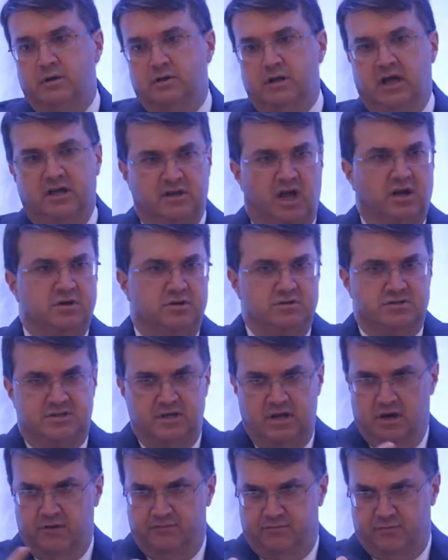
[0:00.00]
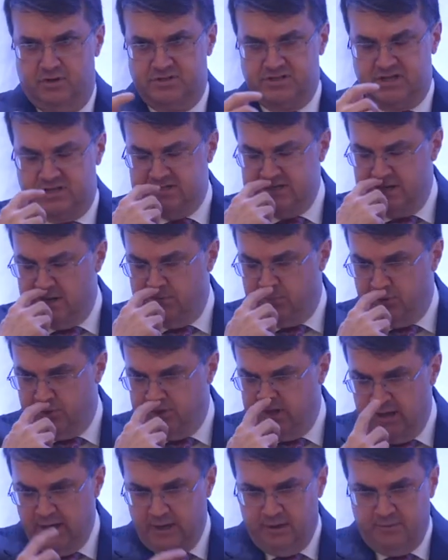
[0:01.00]
I'll use the Air Force example
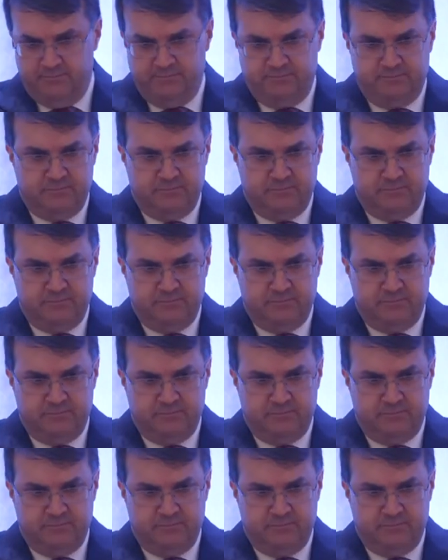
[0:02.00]
now.